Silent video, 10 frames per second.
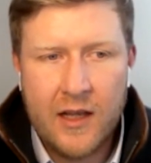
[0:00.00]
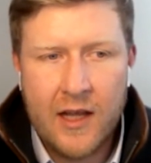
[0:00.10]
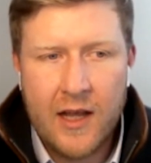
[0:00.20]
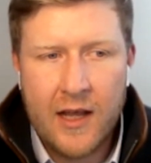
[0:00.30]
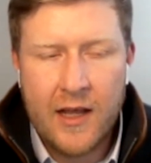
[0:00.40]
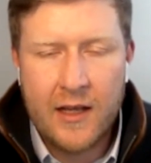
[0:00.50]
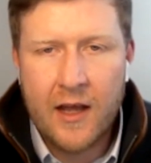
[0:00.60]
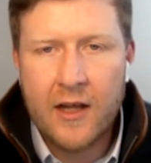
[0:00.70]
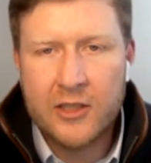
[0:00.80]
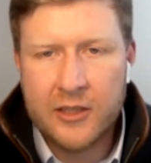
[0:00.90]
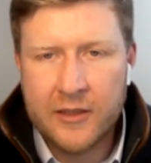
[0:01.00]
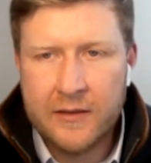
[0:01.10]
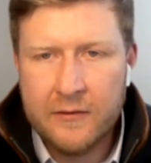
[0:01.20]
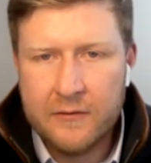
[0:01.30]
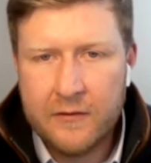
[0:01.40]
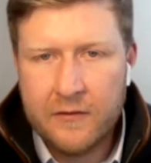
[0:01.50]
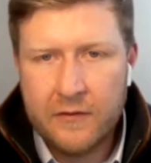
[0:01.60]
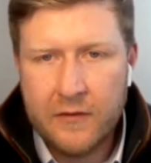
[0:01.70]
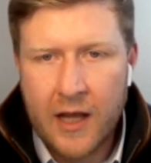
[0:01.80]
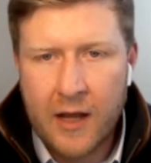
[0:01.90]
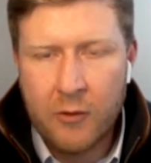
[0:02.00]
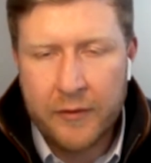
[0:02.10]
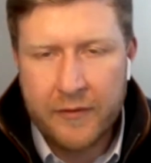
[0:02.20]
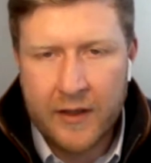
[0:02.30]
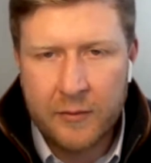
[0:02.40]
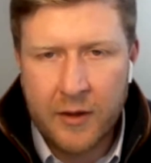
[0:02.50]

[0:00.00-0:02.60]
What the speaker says: largely will be funded by